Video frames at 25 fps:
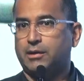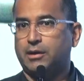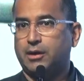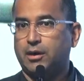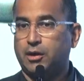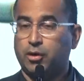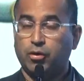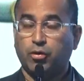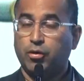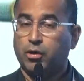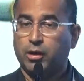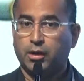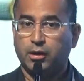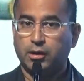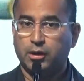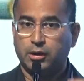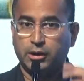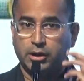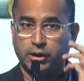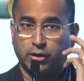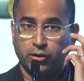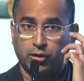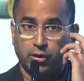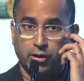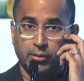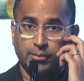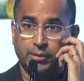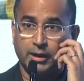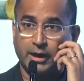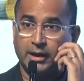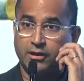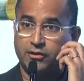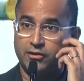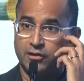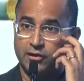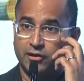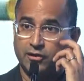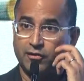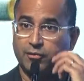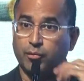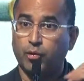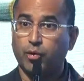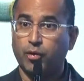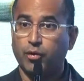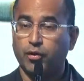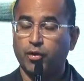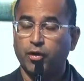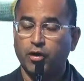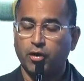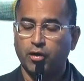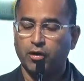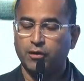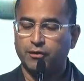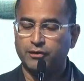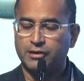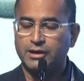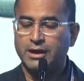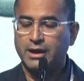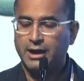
or a clearer ablation of more nerves,